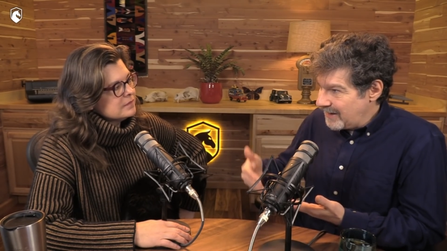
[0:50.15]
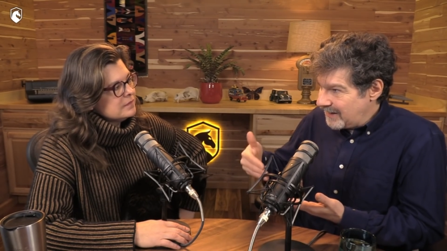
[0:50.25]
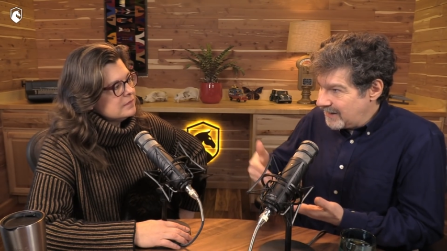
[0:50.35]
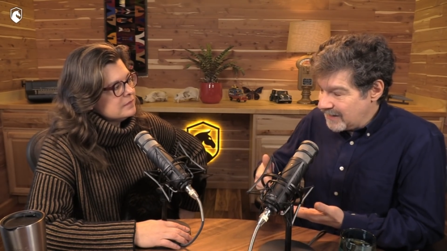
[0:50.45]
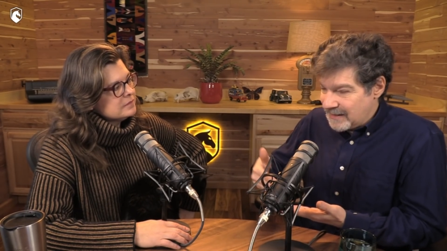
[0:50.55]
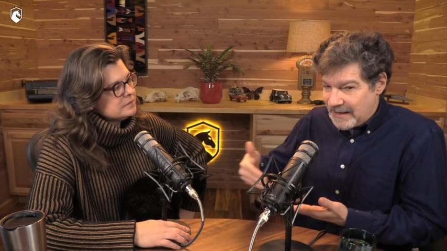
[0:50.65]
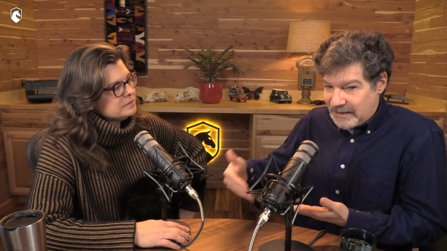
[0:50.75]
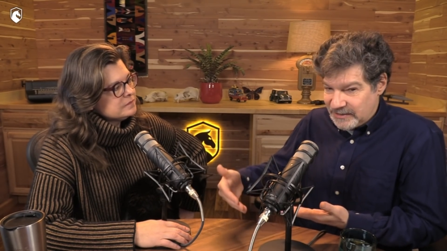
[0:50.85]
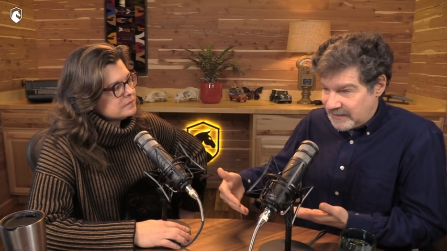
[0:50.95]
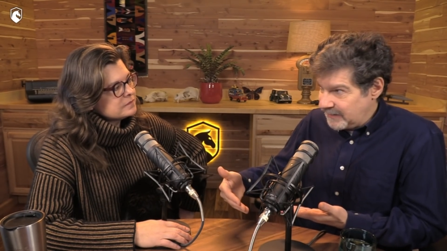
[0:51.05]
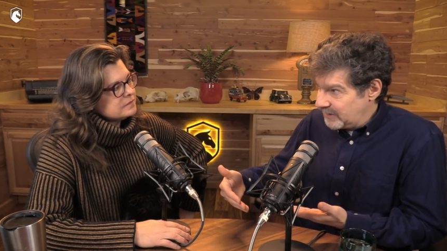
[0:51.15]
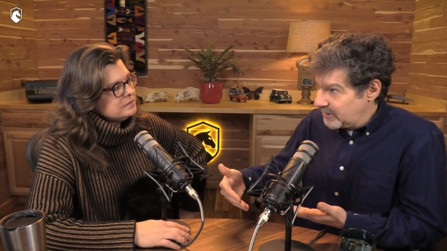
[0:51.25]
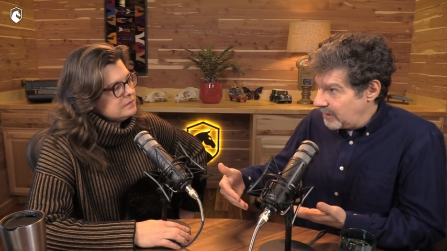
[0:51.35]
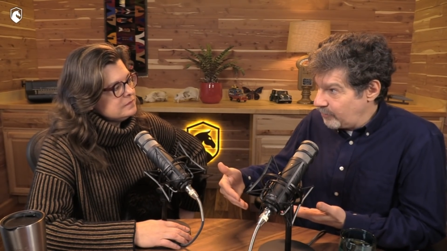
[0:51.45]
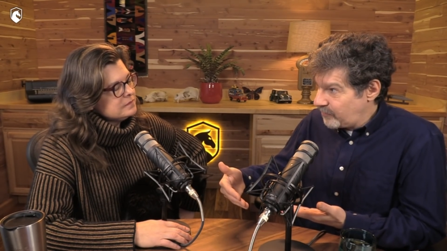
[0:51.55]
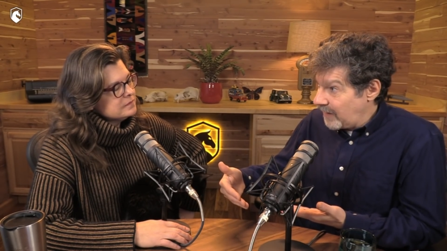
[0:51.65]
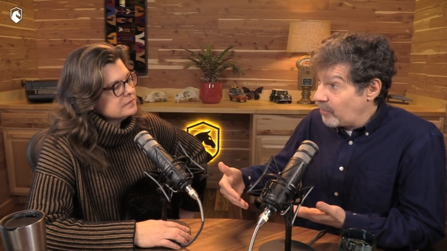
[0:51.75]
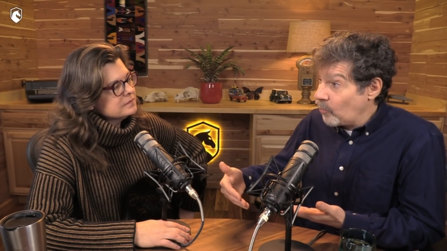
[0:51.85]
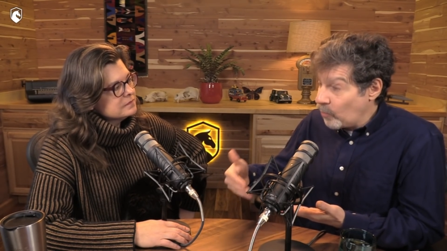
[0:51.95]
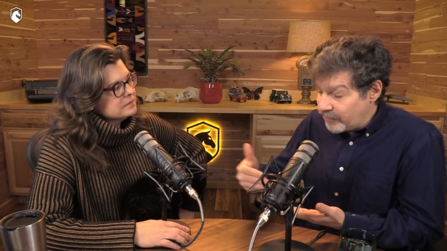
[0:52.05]
Speaker 1: it occasionally jumps. And
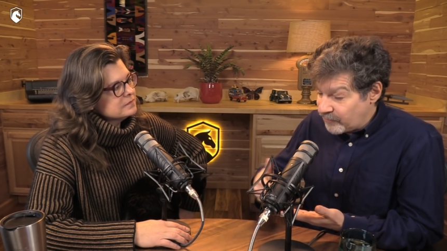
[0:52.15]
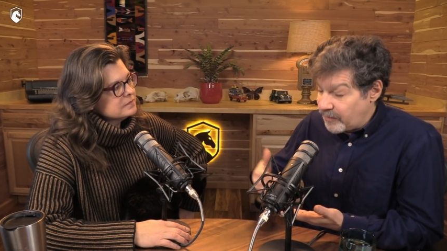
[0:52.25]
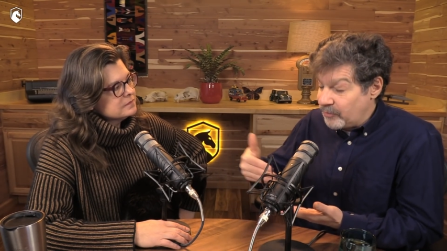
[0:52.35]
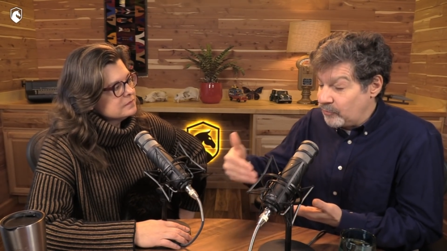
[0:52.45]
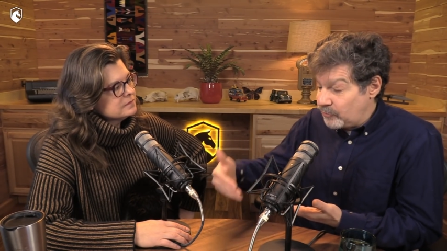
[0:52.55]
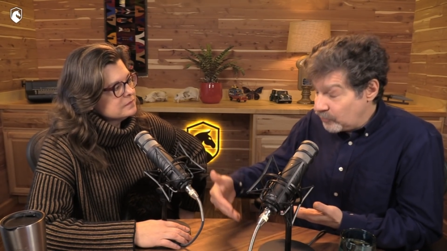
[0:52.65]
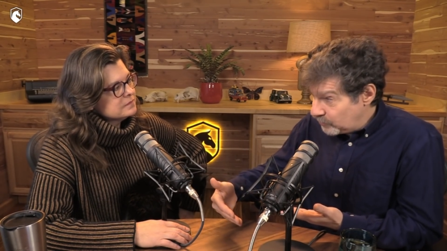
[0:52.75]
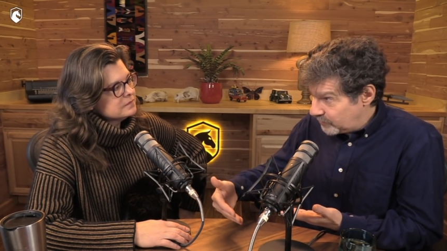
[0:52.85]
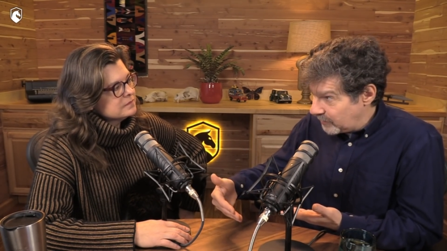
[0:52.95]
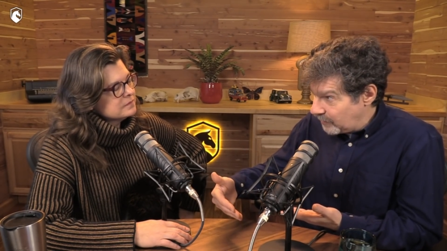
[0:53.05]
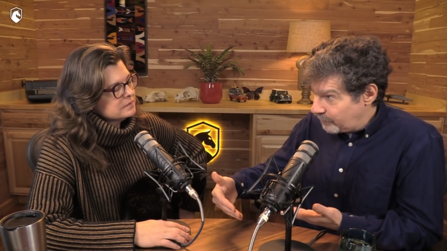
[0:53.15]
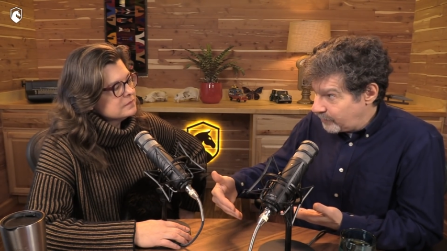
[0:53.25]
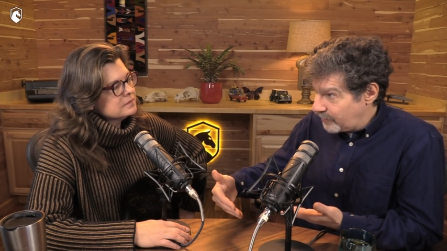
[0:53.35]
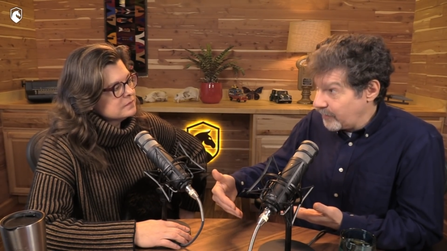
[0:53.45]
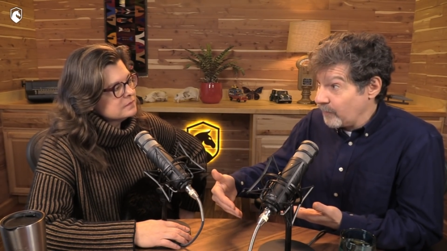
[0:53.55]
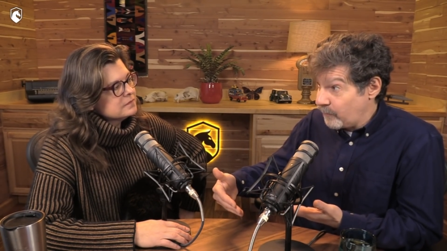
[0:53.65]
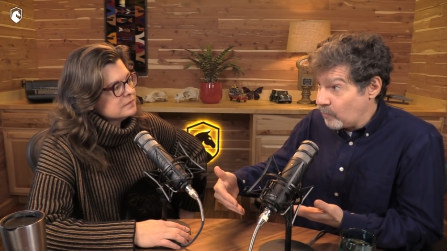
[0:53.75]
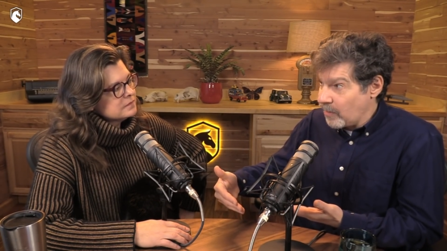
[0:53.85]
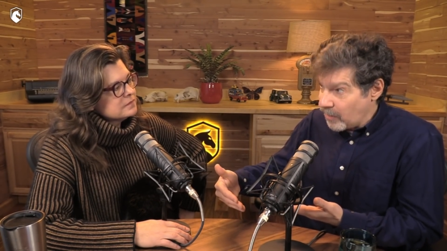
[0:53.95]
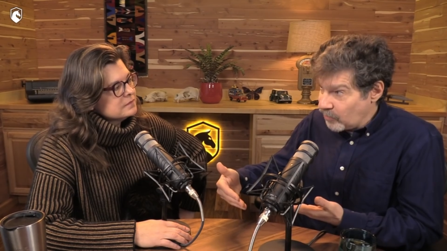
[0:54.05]
the ones that do jump,
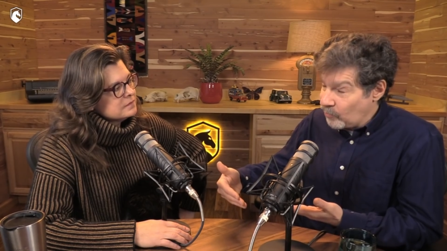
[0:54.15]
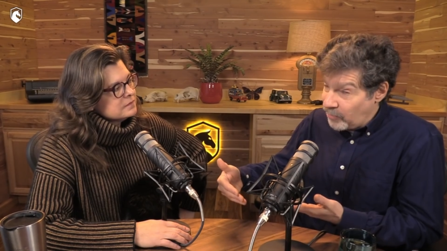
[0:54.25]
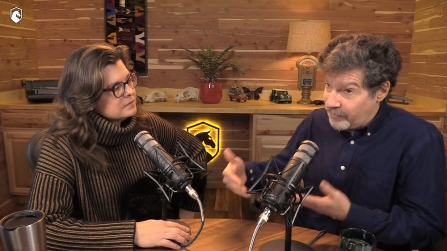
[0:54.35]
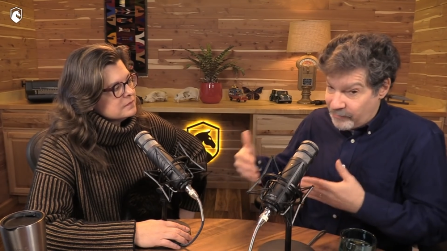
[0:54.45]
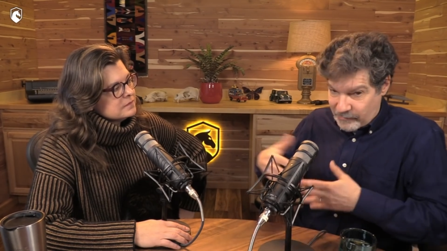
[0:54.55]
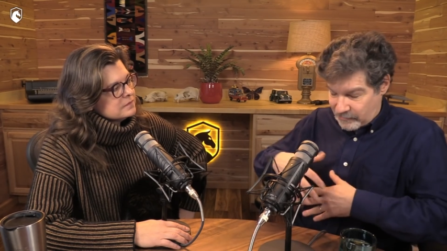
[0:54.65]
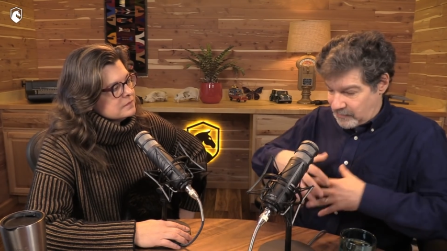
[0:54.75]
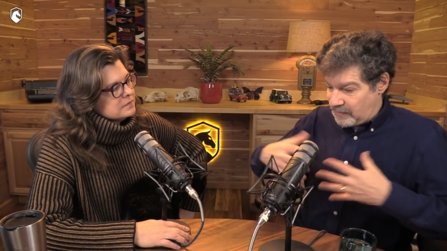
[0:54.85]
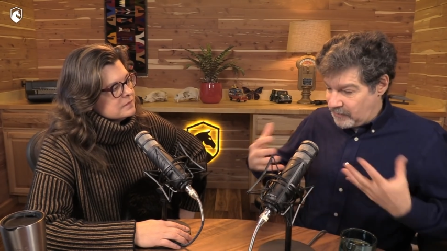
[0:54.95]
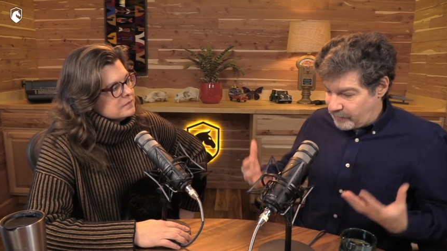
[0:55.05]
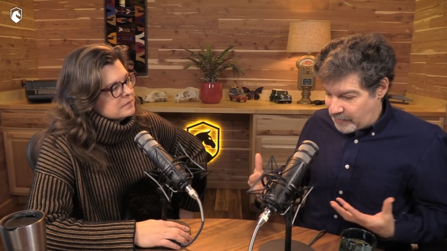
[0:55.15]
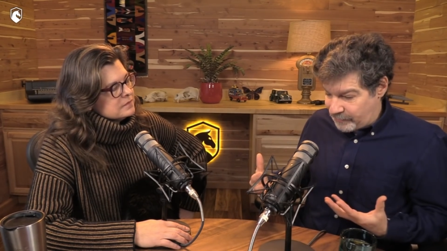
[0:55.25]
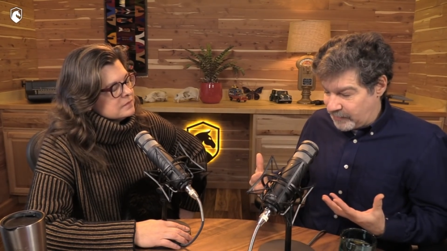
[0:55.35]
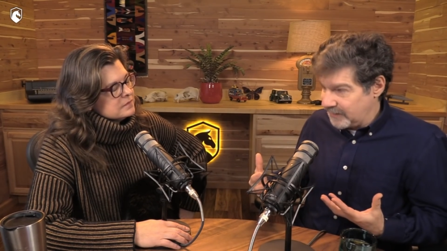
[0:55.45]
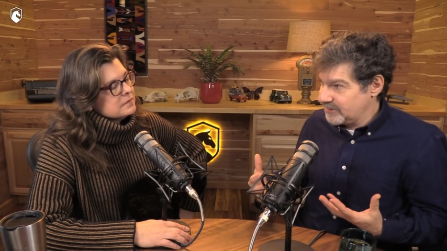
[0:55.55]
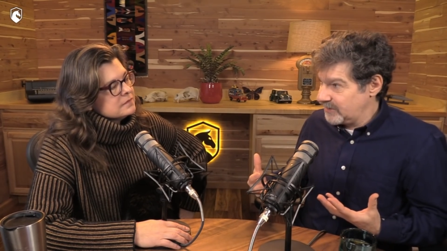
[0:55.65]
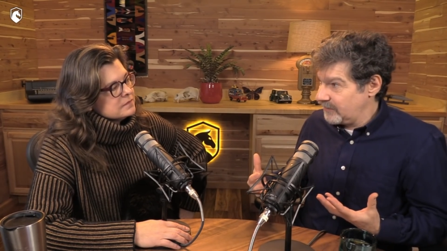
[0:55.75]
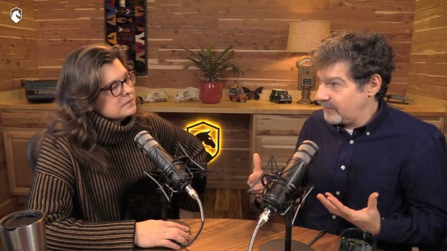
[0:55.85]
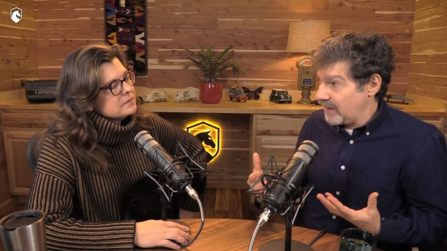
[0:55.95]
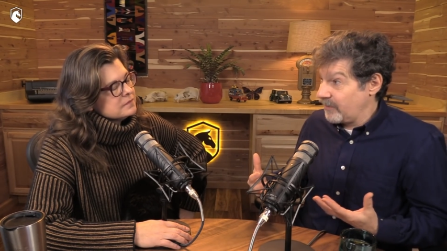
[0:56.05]
therefore, are the ones in the population of
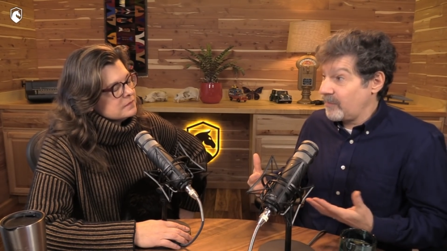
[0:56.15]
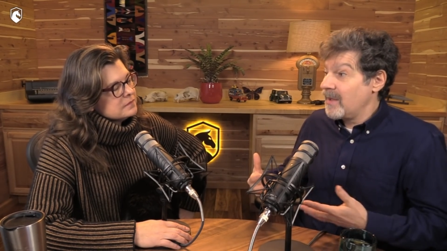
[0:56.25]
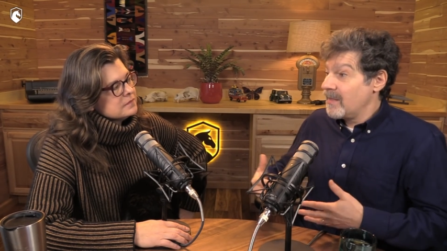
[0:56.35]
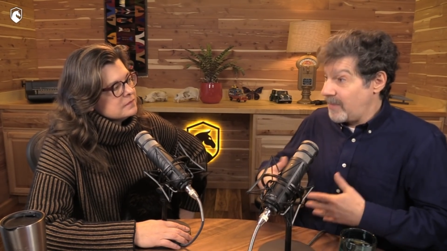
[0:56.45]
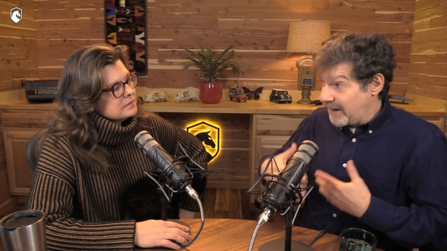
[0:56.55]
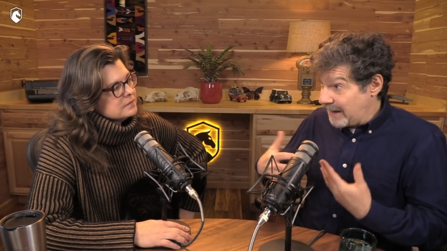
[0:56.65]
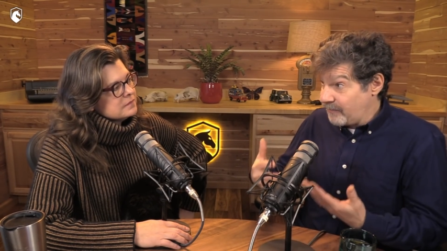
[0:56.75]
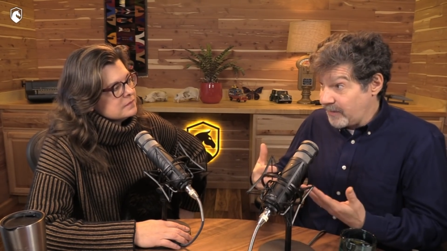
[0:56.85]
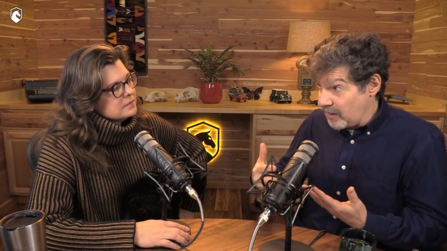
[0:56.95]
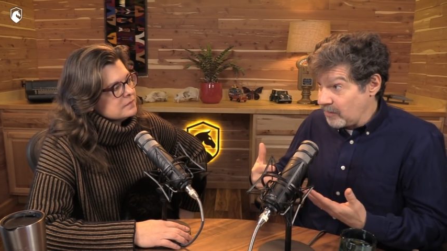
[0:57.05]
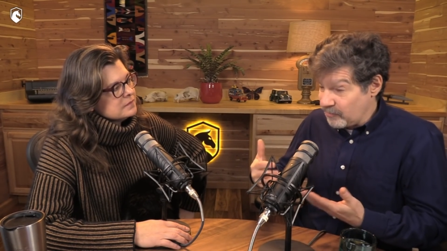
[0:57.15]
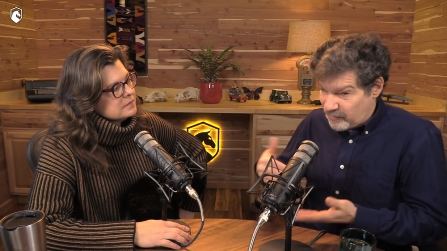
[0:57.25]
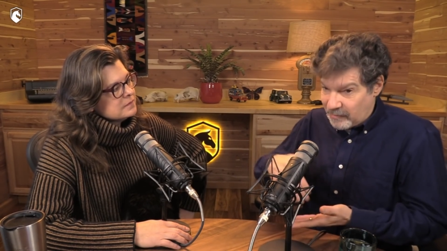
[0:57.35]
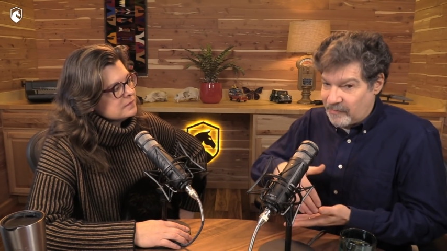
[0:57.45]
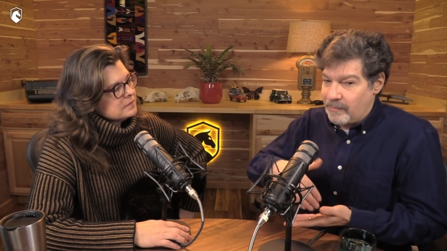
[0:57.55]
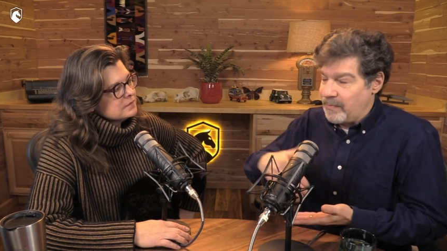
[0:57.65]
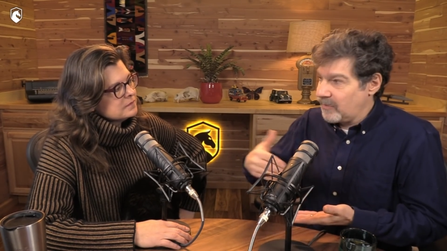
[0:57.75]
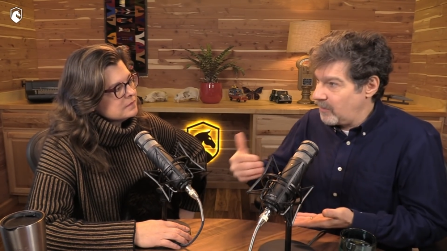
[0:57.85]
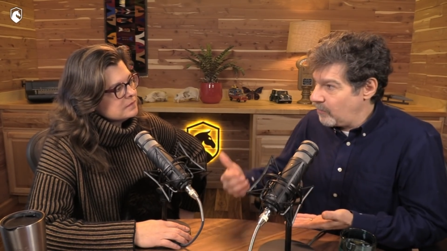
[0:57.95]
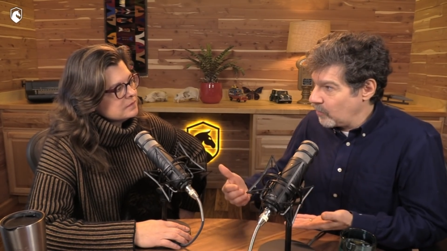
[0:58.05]
virus that have the characteristics that make
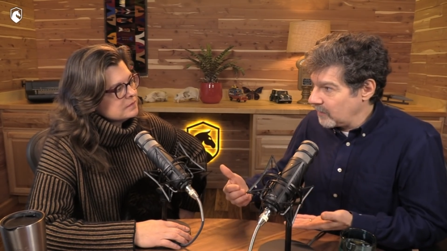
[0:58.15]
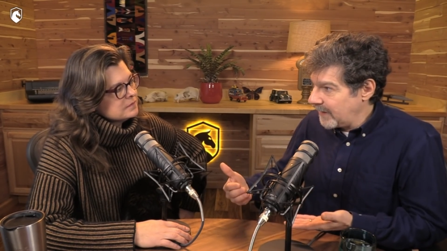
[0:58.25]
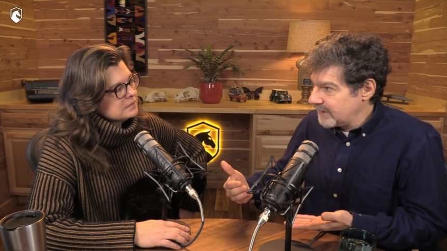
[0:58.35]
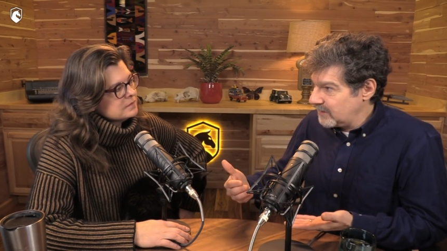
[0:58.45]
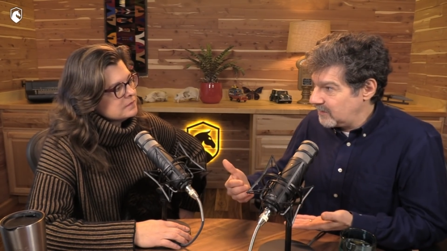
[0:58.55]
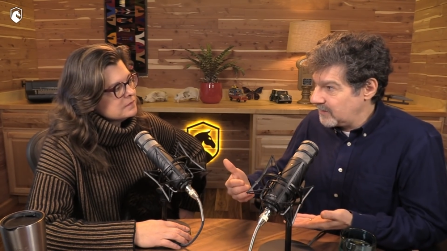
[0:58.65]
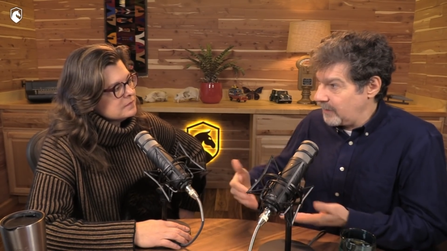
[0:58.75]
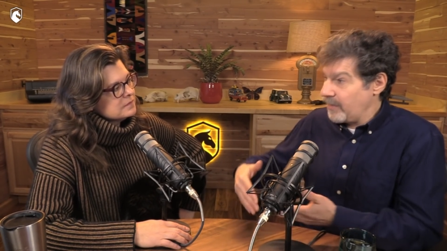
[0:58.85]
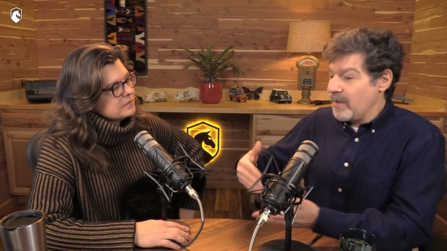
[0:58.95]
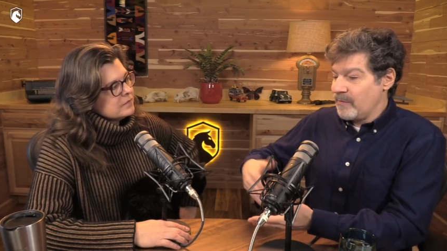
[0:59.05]
them more likely to jump.